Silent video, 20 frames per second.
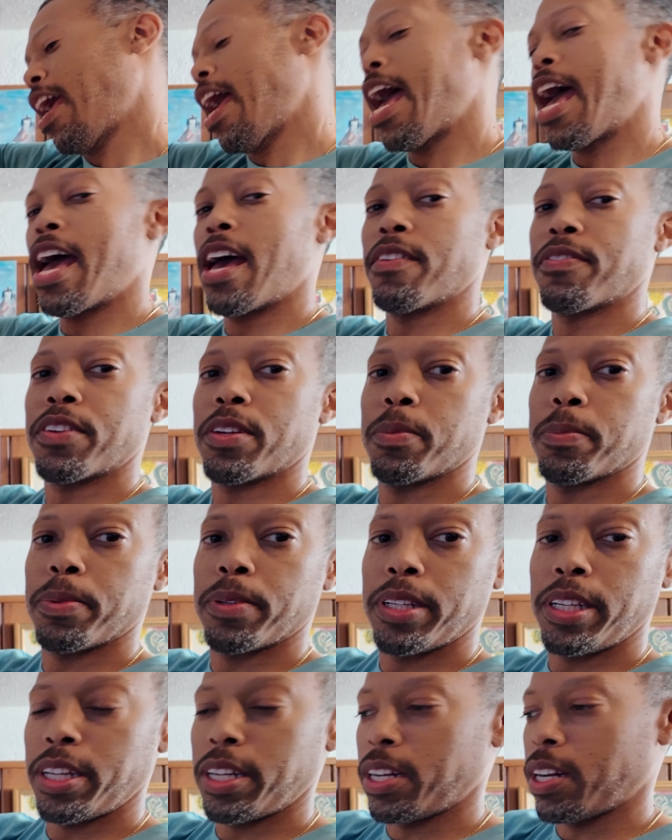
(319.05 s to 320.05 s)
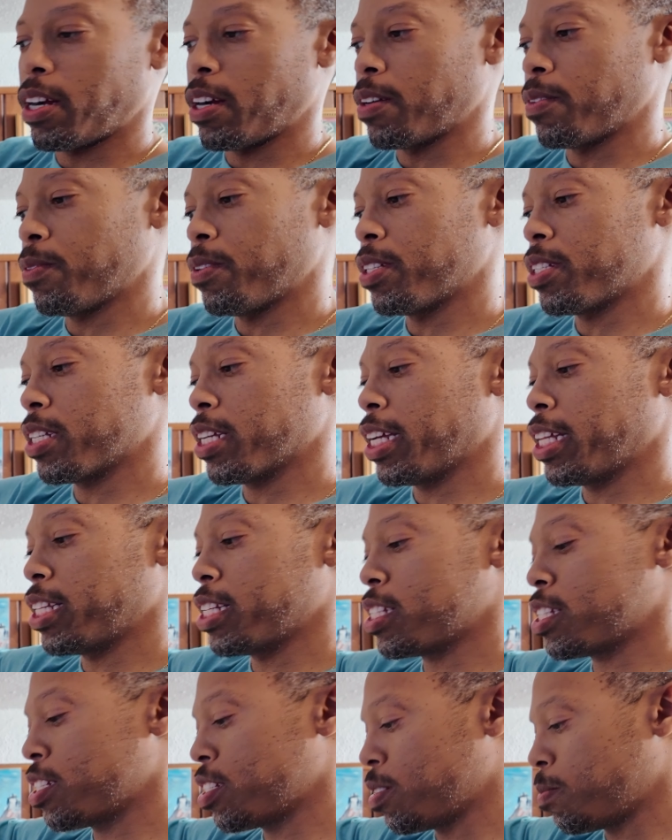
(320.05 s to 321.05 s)
half completed art, once again,
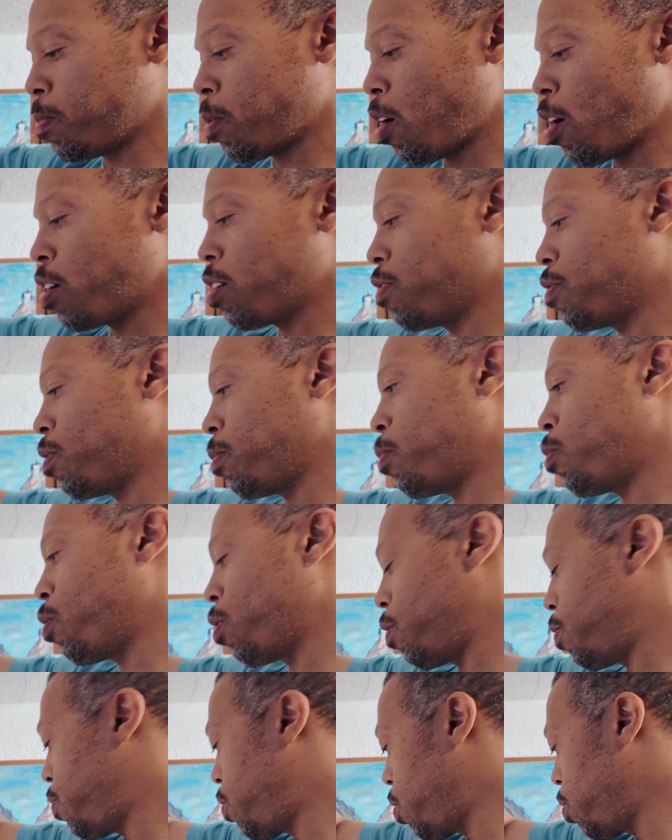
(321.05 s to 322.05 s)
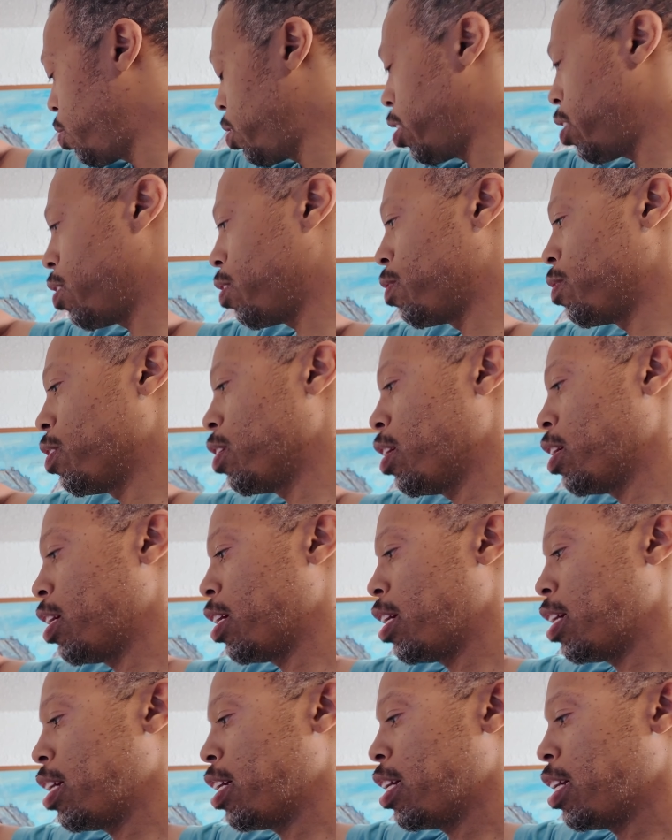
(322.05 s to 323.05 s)
this is part of a portfolio,
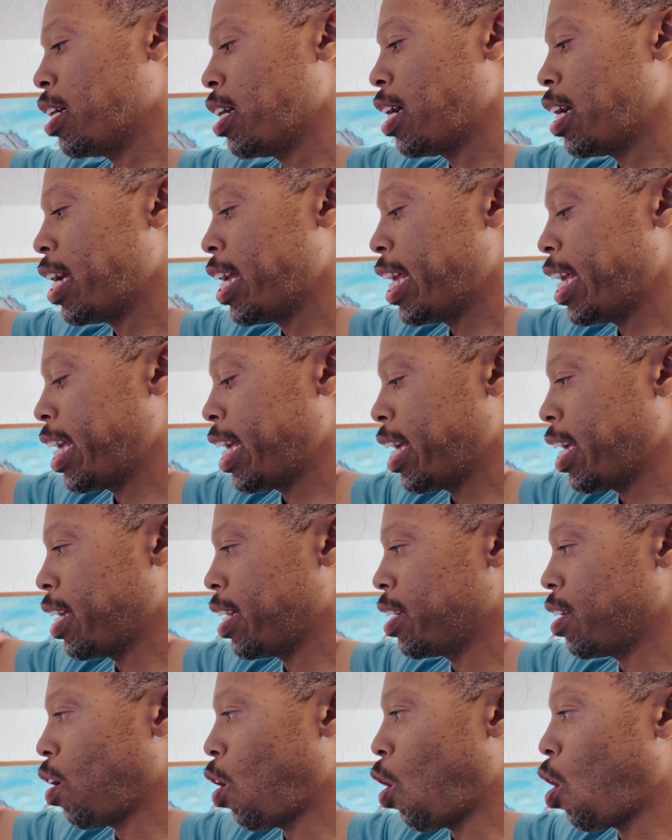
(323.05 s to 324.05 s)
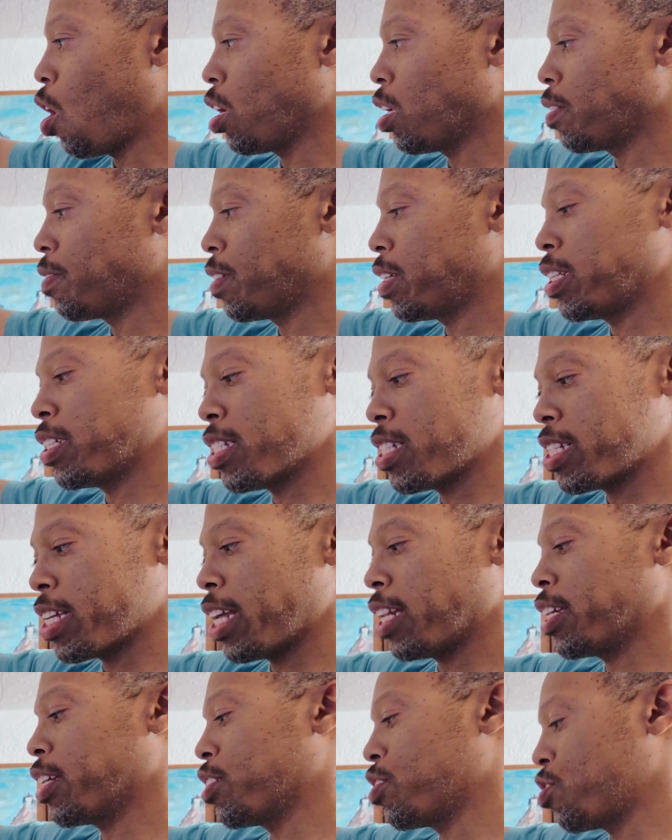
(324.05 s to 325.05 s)
and all of it is
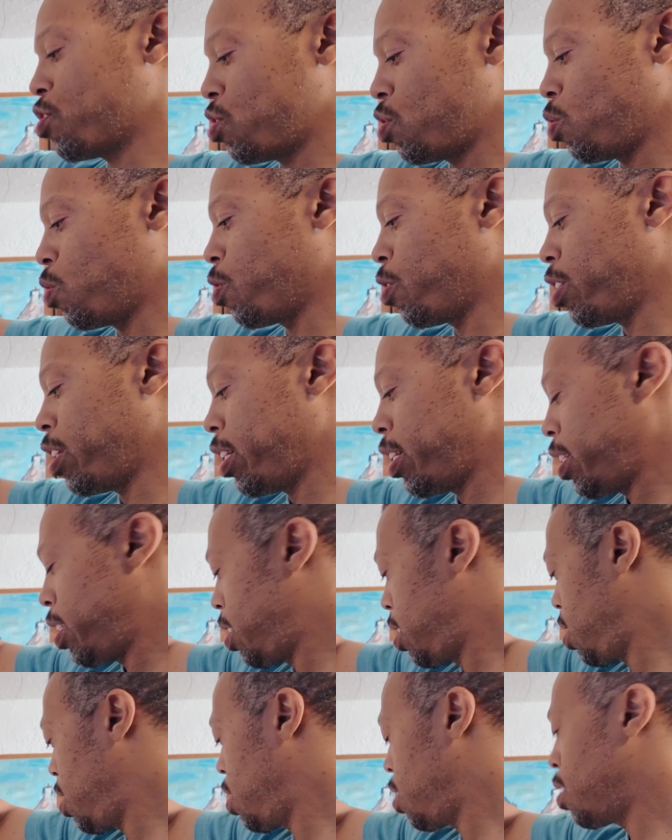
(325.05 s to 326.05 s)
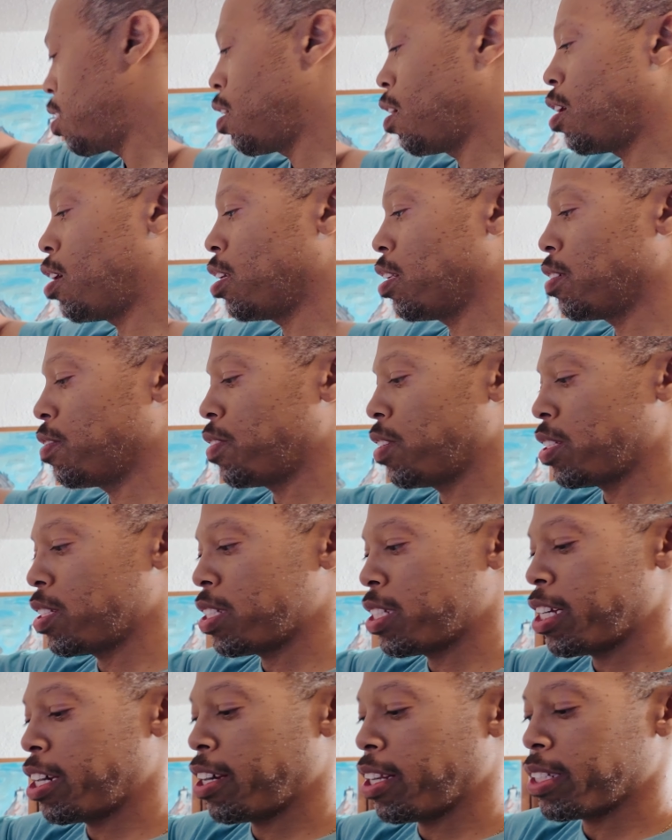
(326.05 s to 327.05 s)
telling a story. All of it
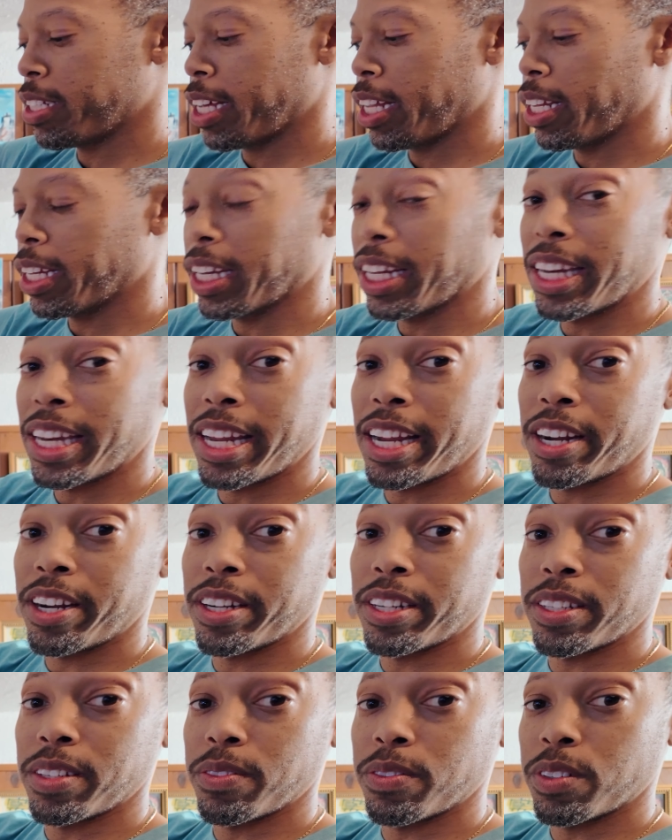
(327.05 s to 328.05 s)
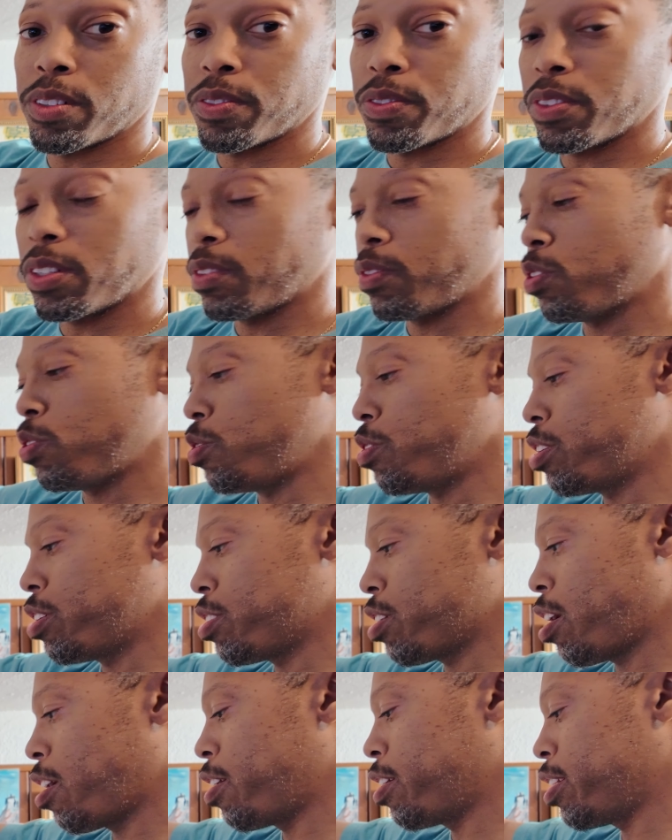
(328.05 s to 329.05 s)
is telling a narrative of who
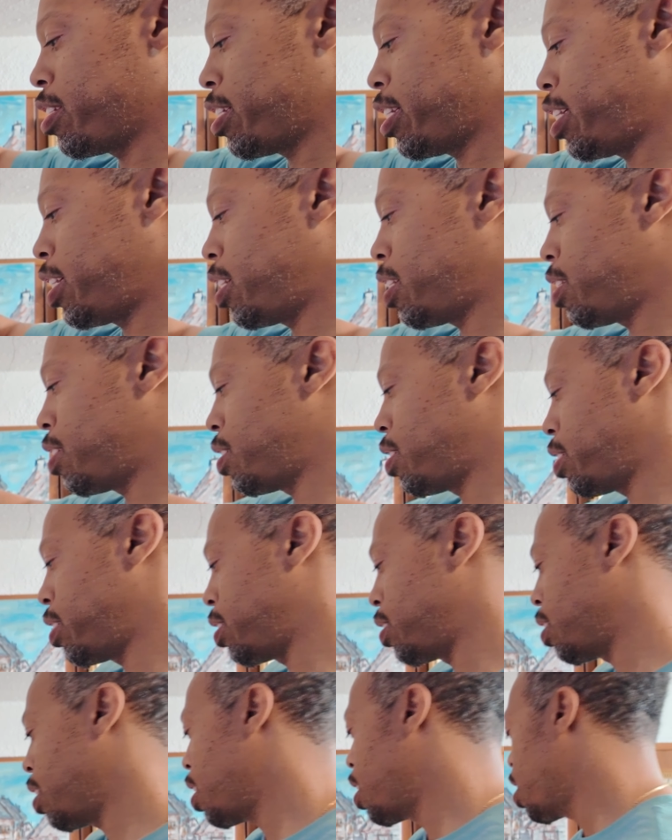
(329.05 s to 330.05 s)
this artist is and